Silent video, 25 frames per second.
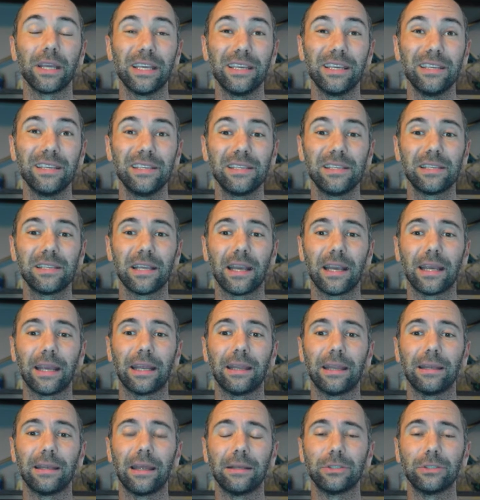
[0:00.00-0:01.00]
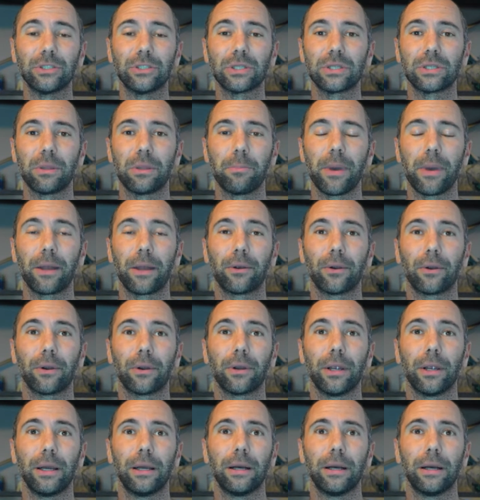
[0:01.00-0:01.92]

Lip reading: is, and just the better